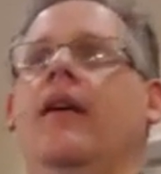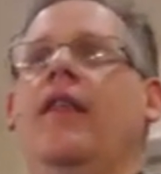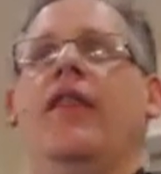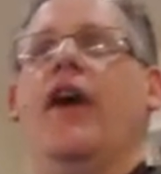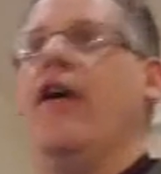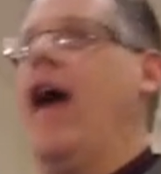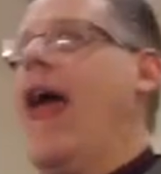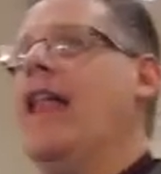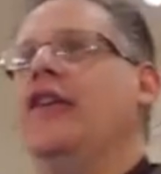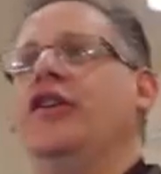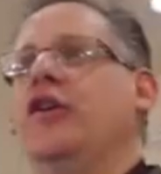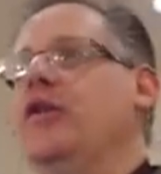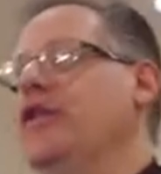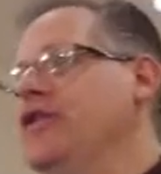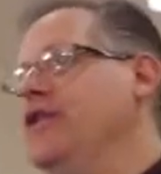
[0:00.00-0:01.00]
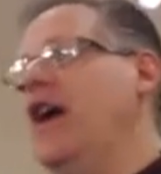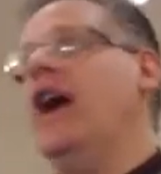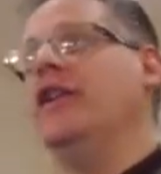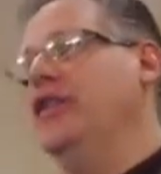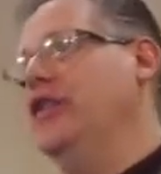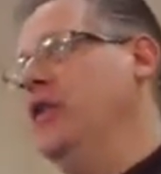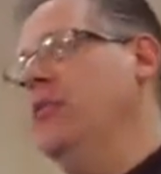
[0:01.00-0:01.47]
their attitude is
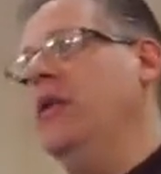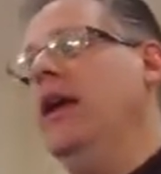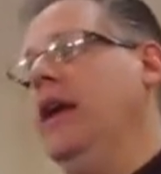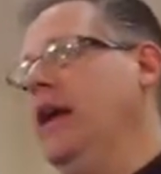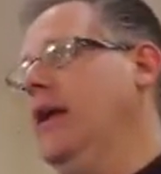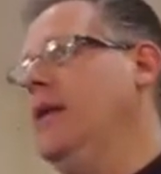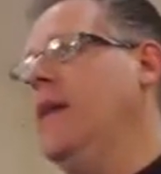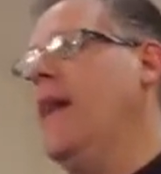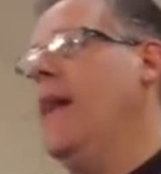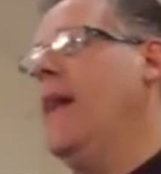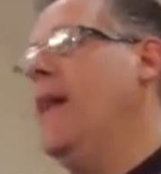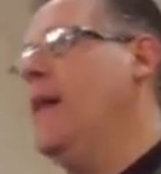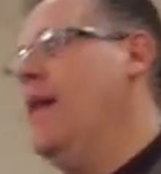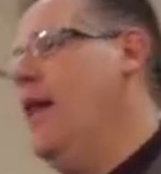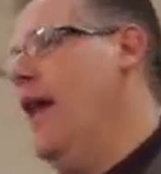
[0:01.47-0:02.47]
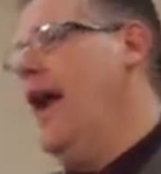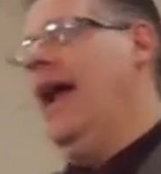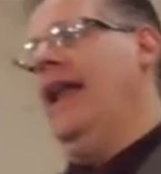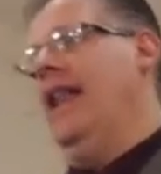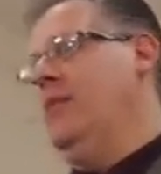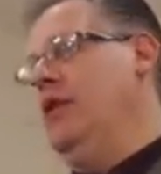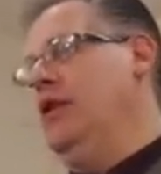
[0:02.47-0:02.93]
not going to be,
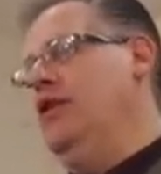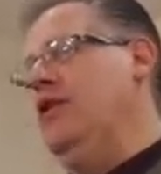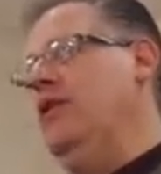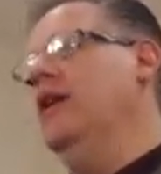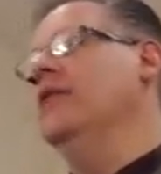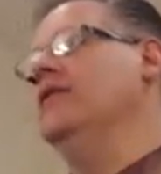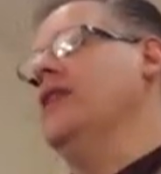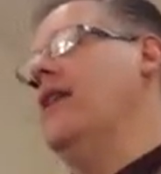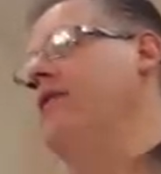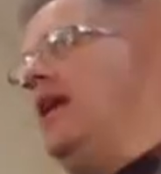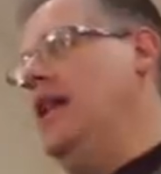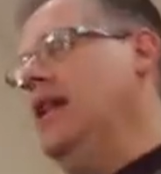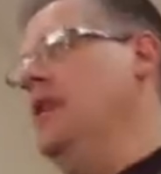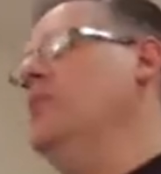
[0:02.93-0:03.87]
hey, let me do this, I've got